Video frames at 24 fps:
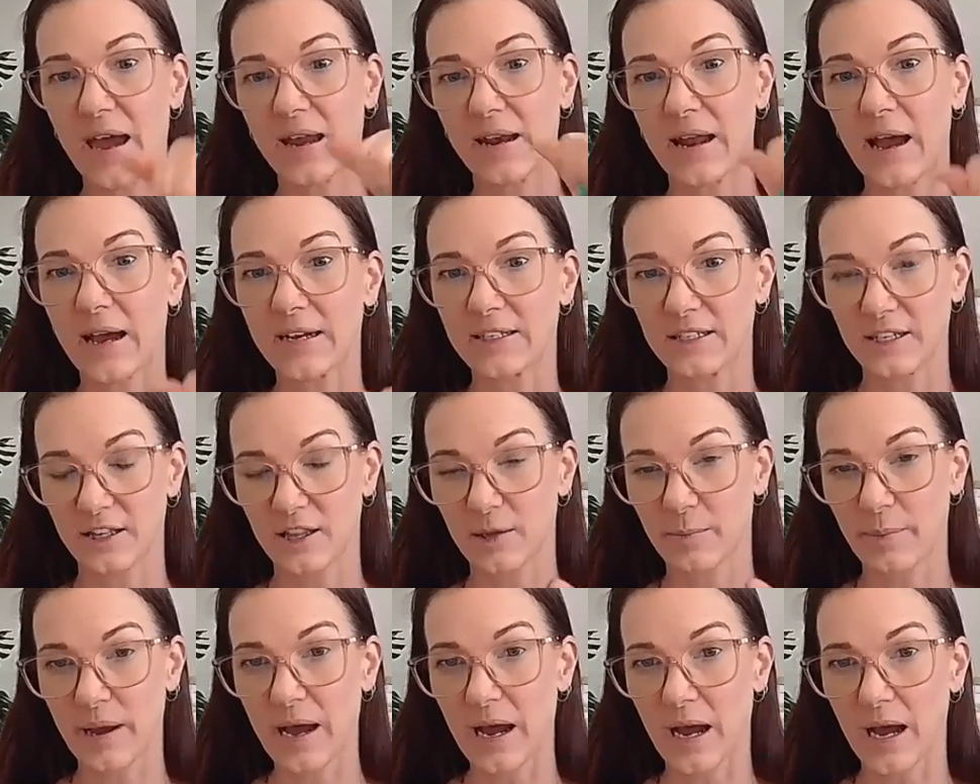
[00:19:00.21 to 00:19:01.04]
that under
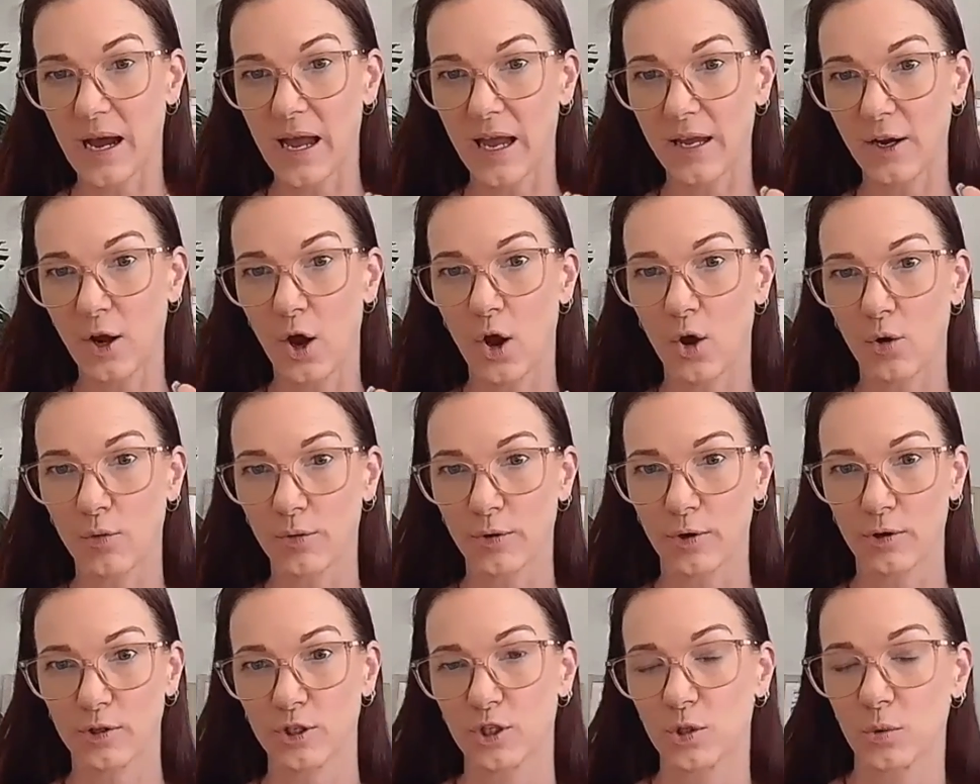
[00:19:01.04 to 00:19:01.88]
the bar and
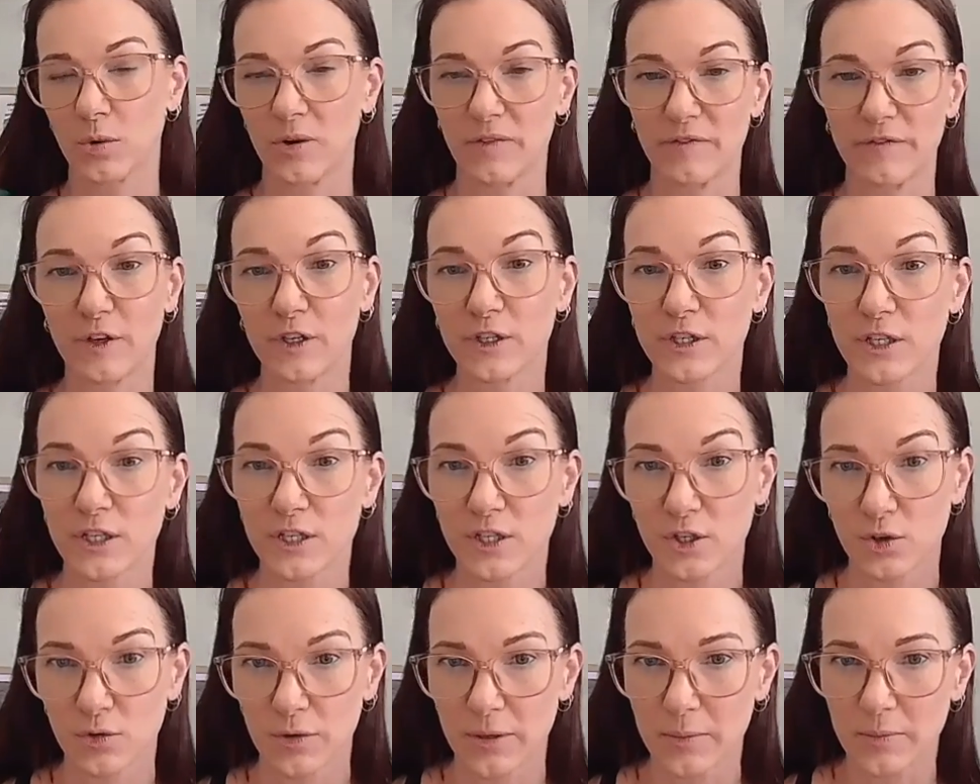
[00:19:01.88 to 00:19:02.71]
hold on to it.
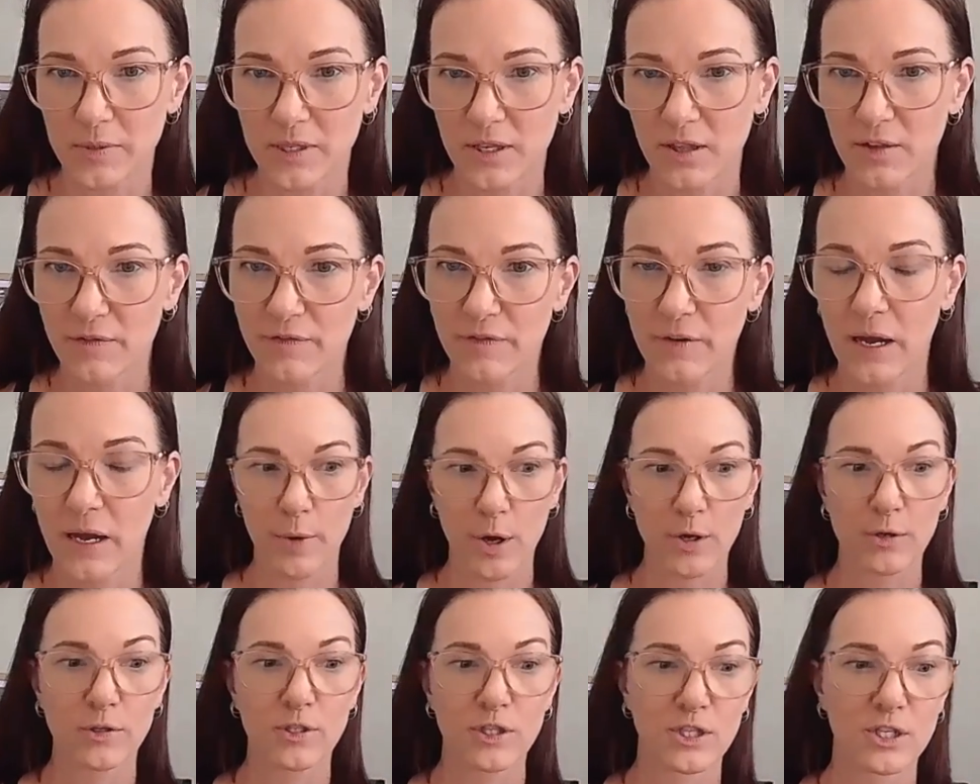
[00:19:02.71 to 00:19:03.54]
Versus grips are the
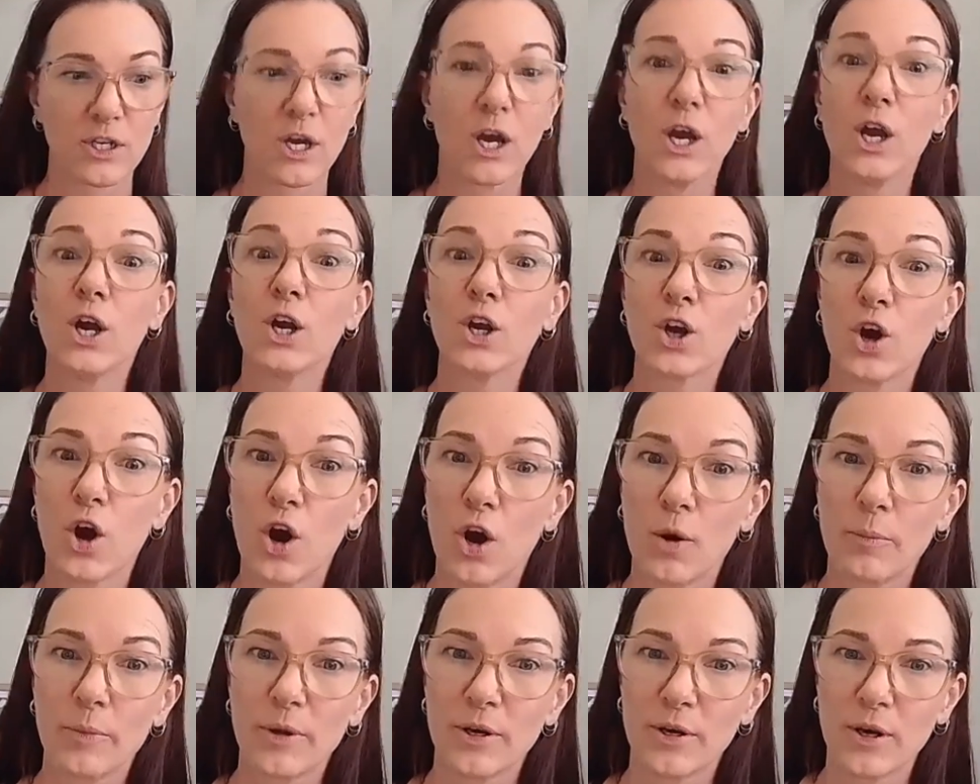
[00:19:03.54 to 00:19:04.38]
most
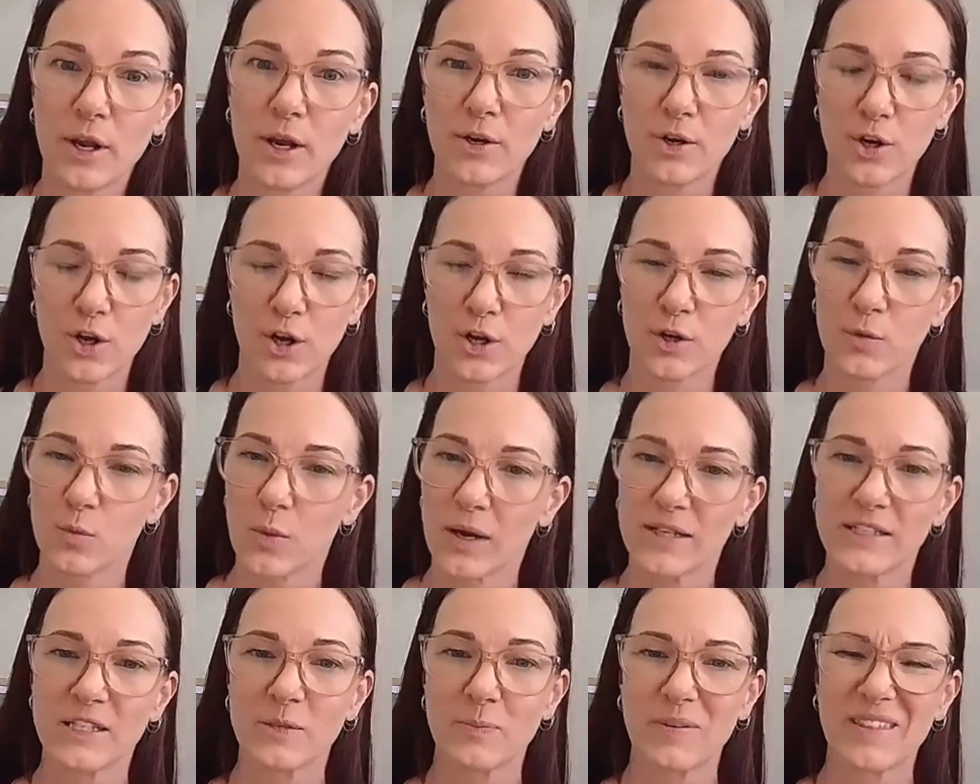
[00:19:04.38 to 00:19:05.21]
common known
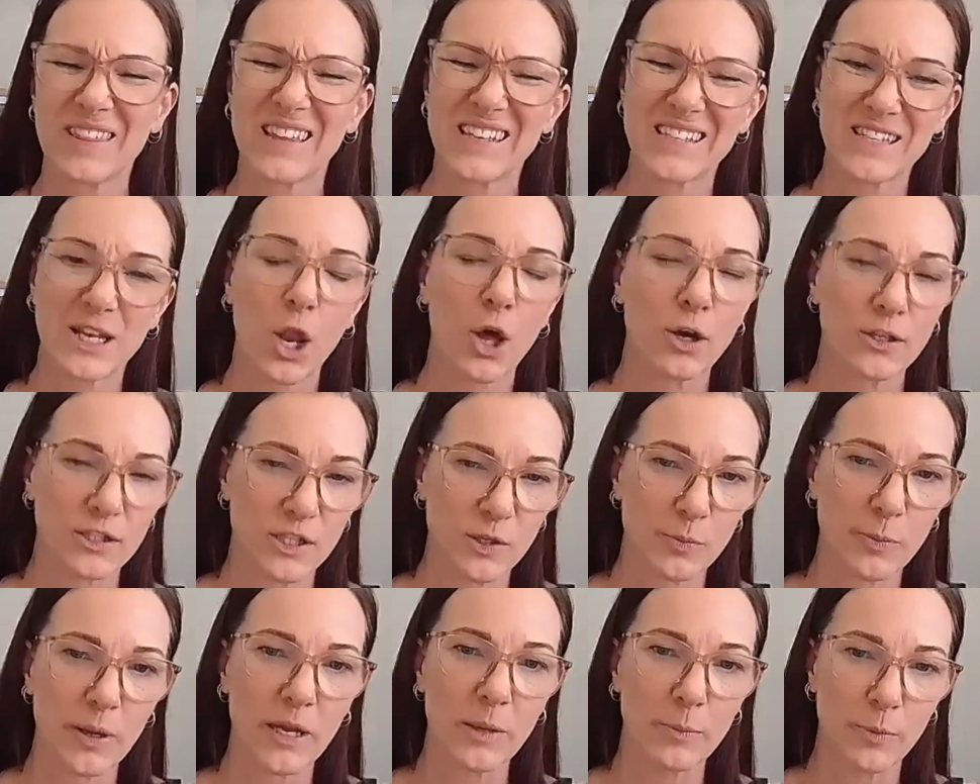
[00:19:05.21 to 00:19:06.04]
ones, but there's
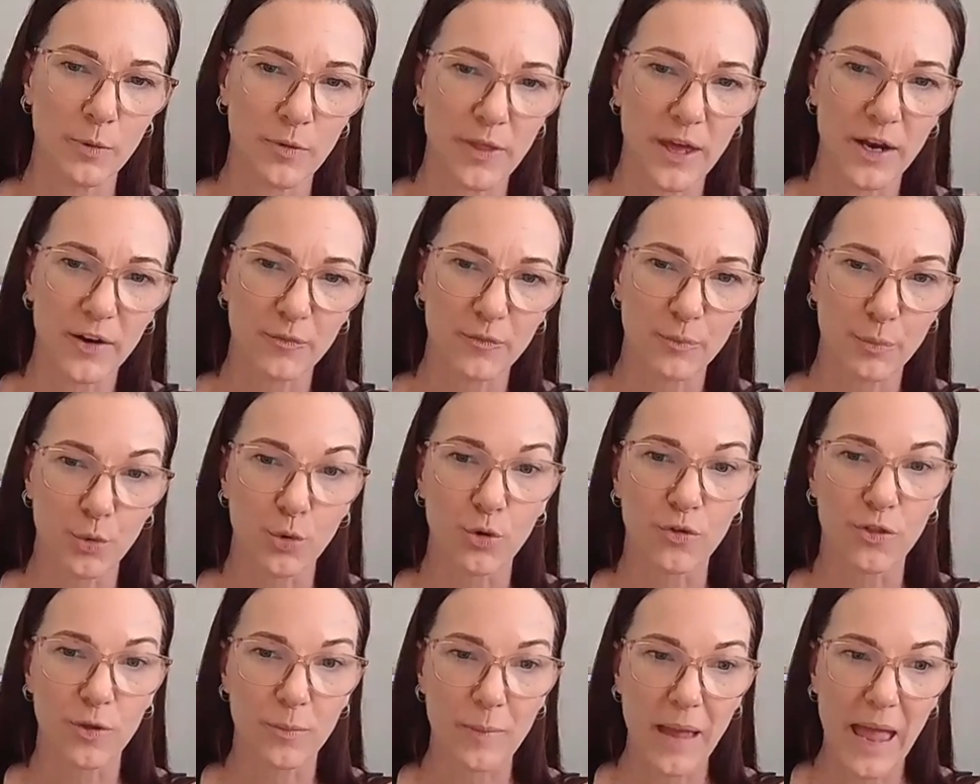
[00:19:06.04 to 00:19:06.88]
lots of people that have
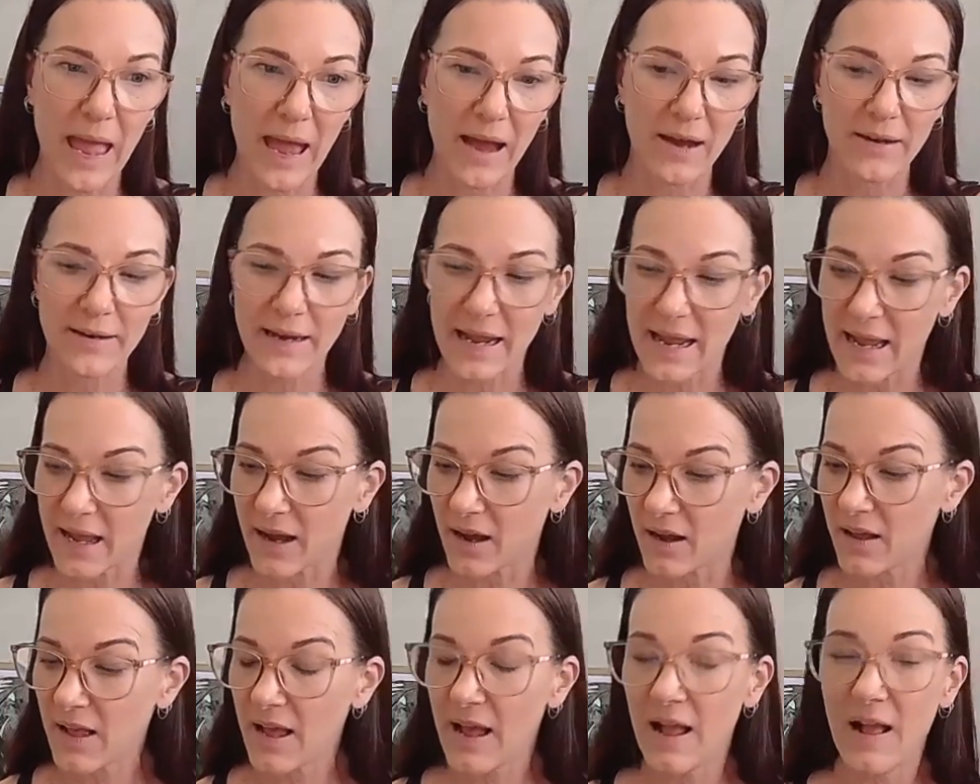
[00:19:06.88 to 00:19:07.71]
brought them out
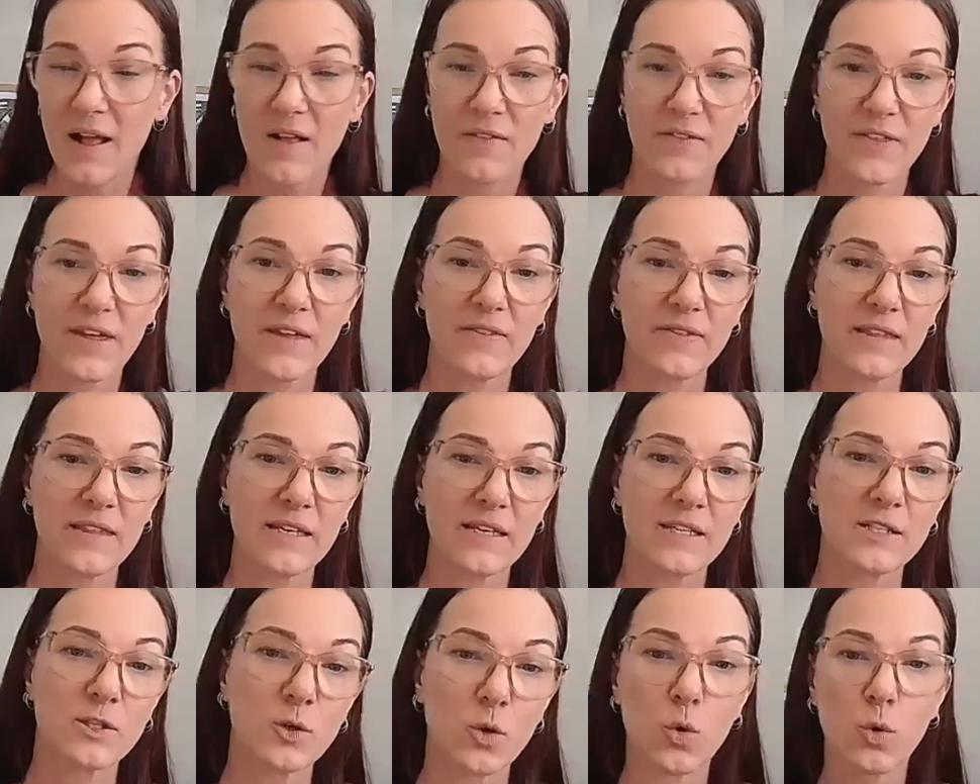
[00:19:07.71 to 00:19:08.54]
now. Then
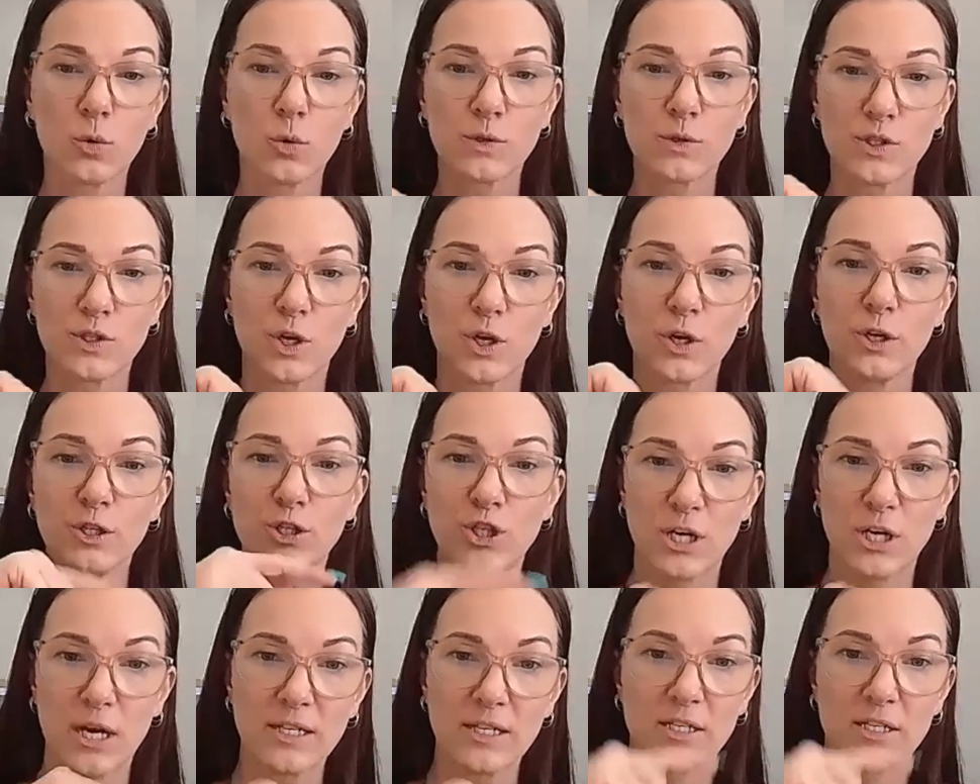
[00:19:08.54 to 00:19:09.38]
there's also
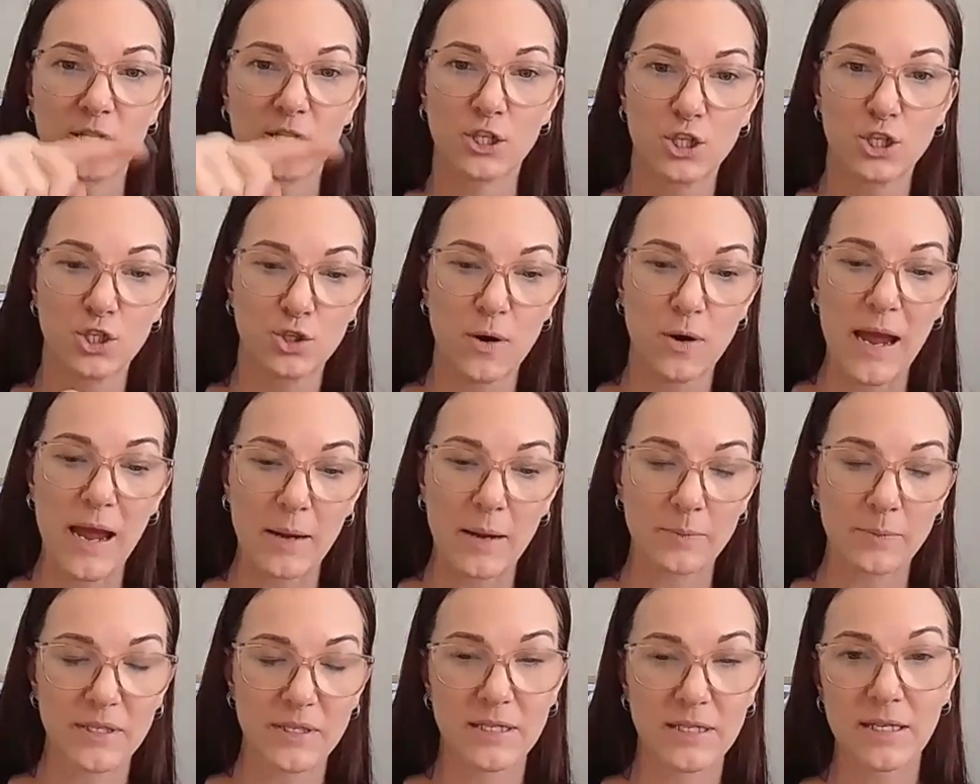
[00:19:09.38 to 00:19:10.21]
just the
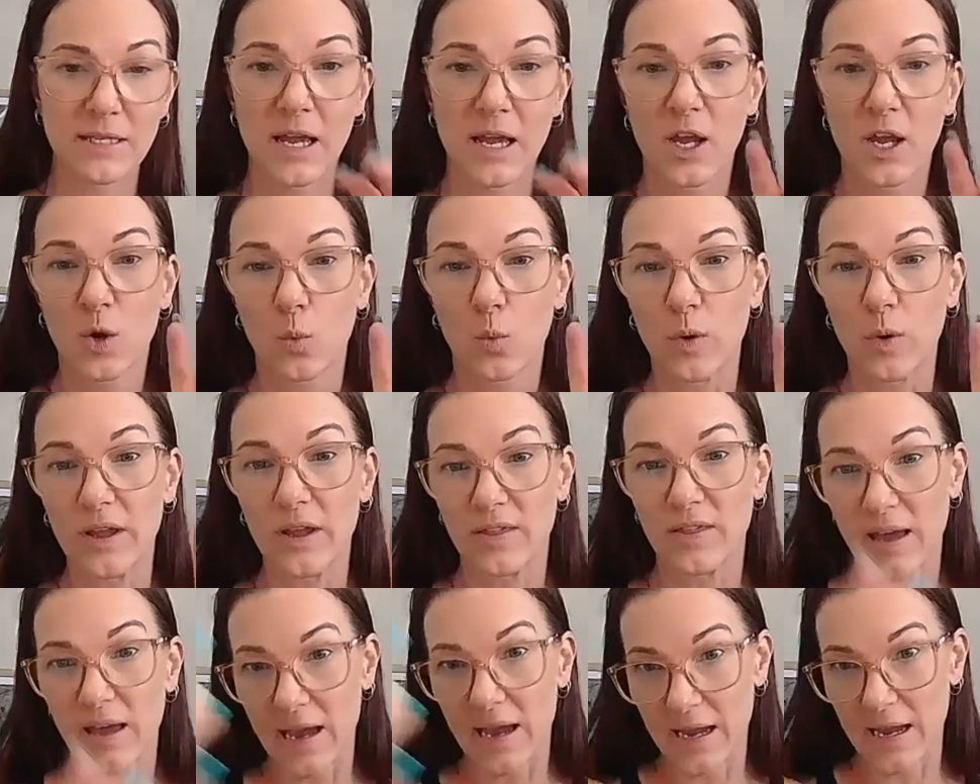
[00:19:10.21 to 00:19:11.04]
straps
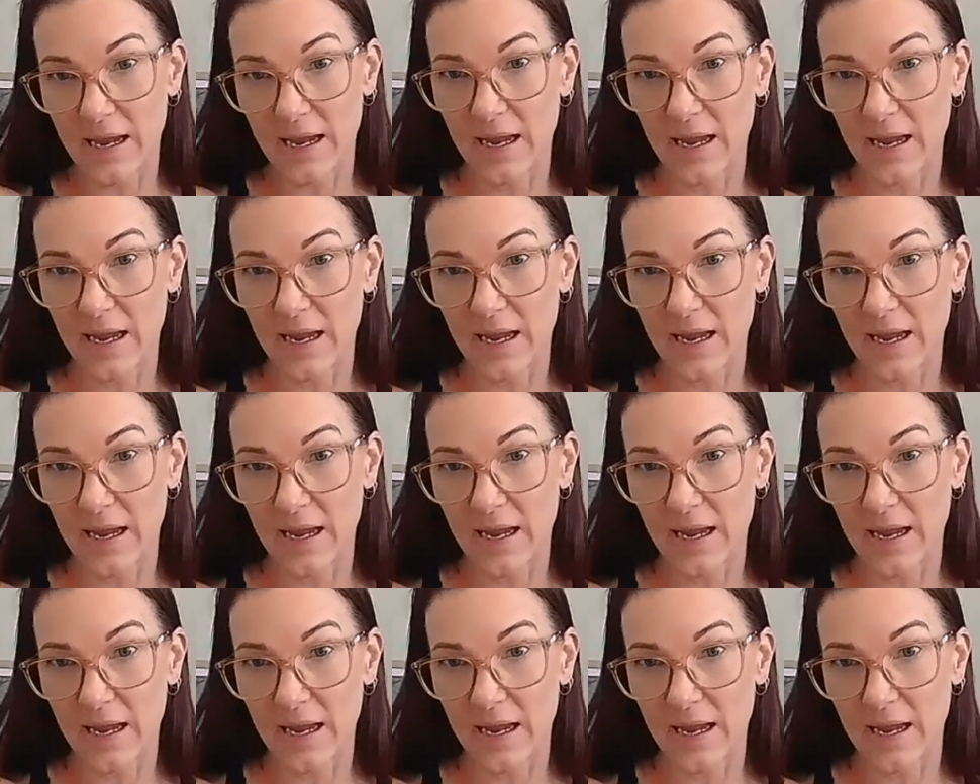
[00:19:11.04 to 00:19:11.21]
with